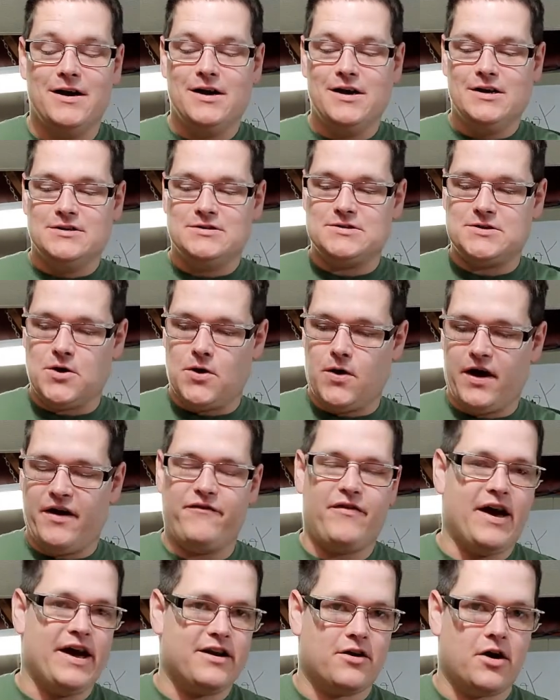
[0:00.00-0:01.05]
So I've
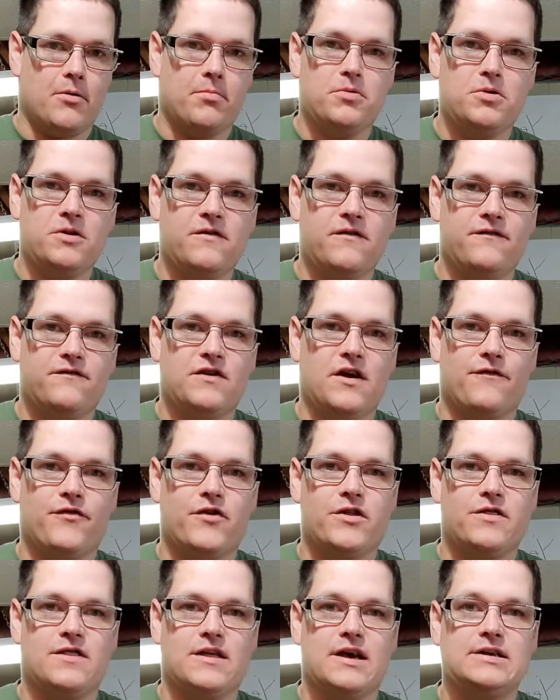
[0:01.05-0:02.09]
had a couple of
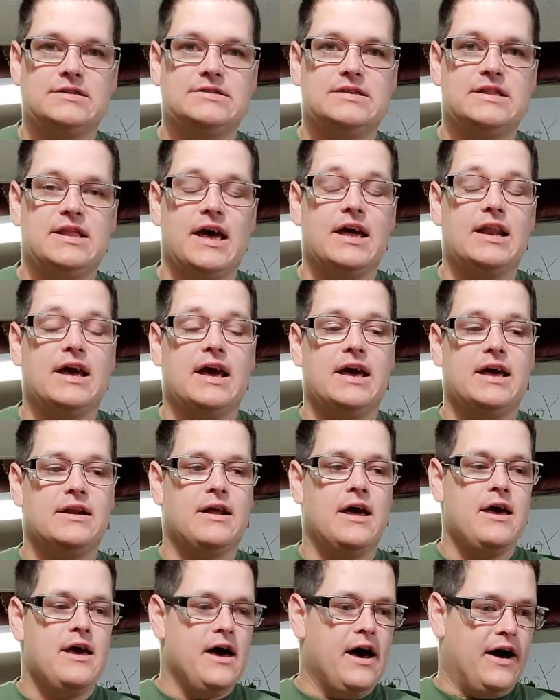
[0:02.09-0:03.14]
different things in that, and
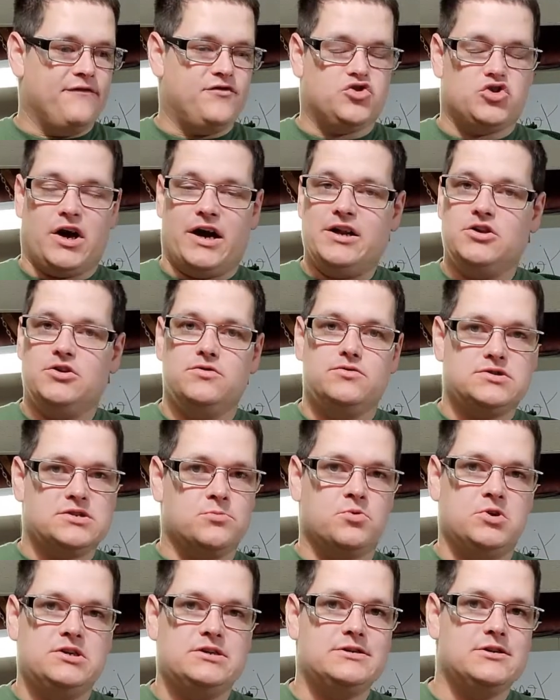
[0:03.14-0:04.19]
I've tried to do some
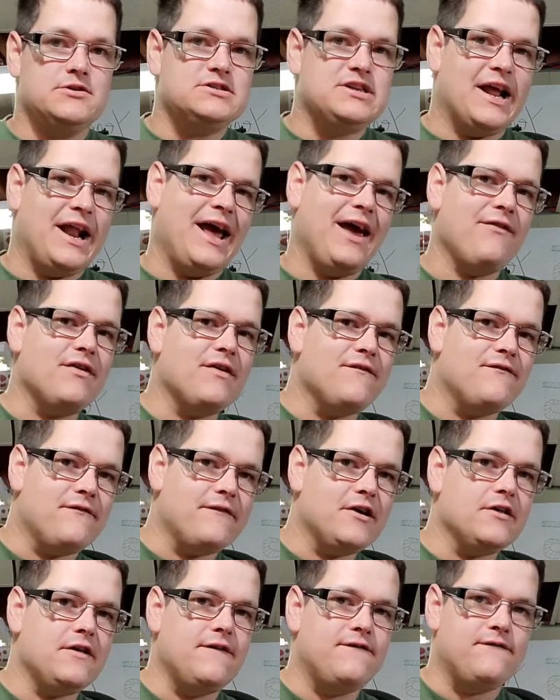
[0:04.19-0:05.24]
research and haven't
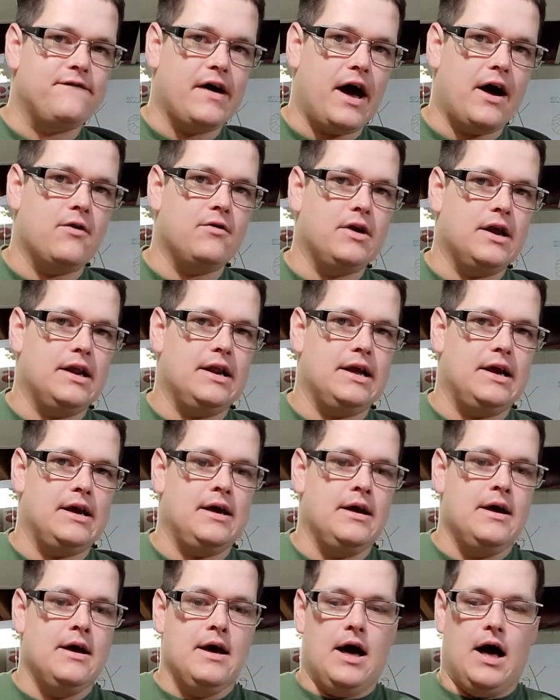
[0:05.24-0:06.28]
really found any
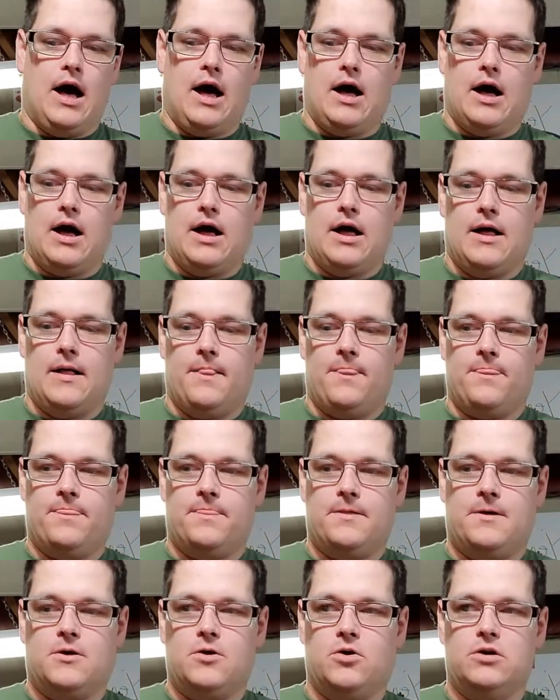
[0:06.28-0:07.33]

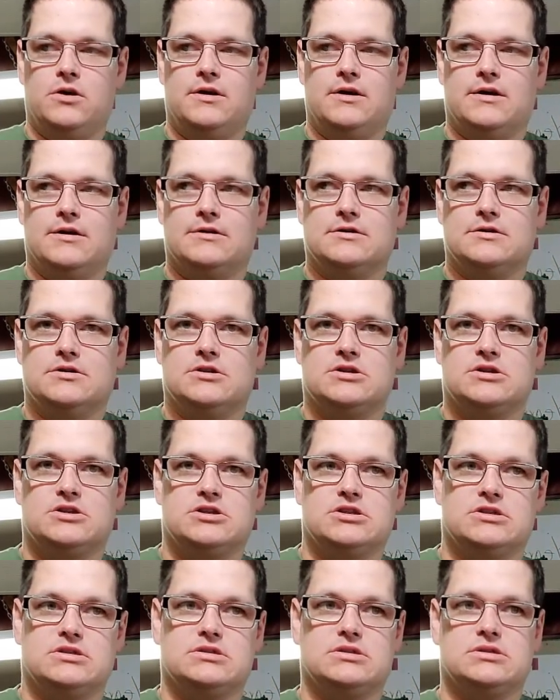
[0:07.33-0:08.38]
good
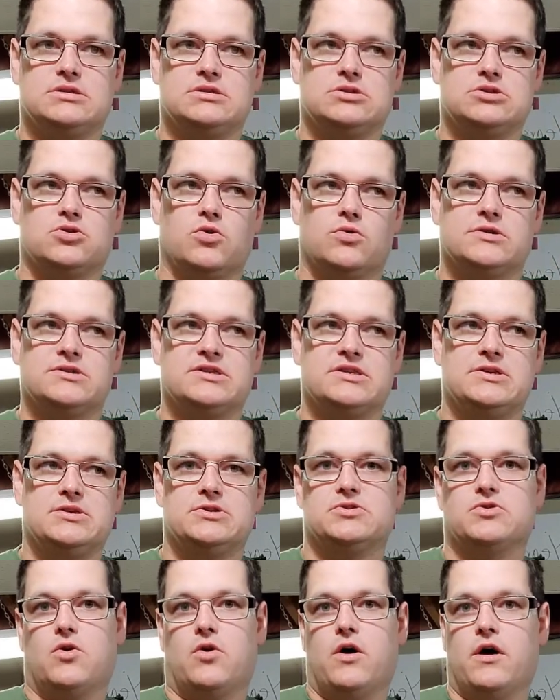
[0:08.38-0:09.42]
sources,
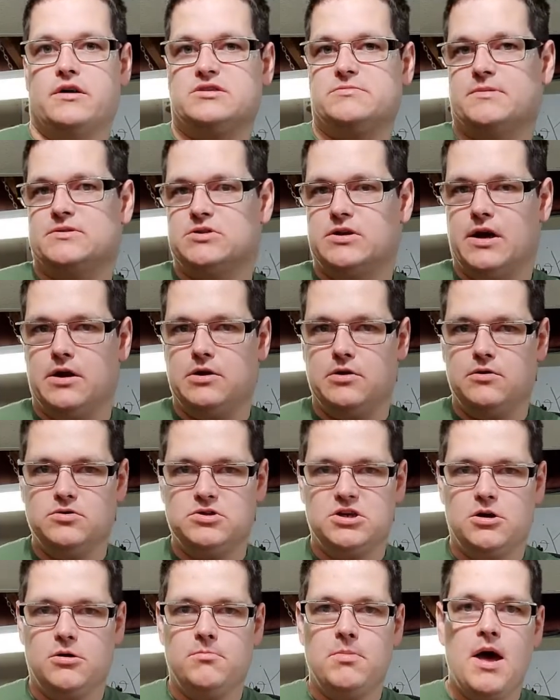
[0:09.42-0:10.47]
especially on
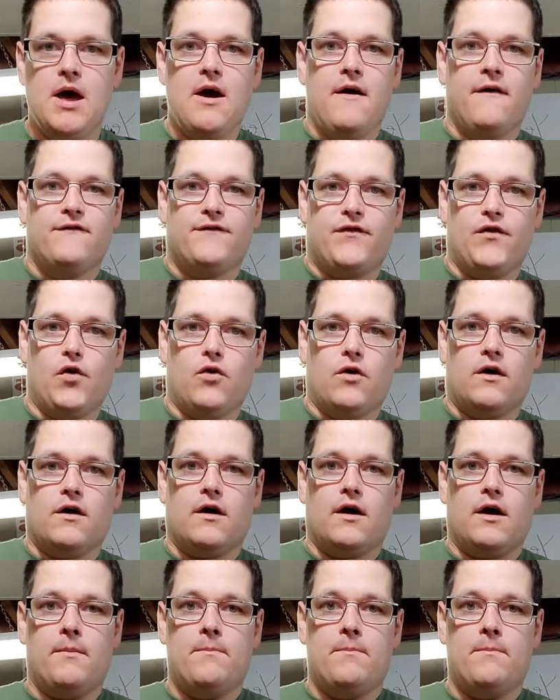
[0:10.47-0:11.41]
YouTube, for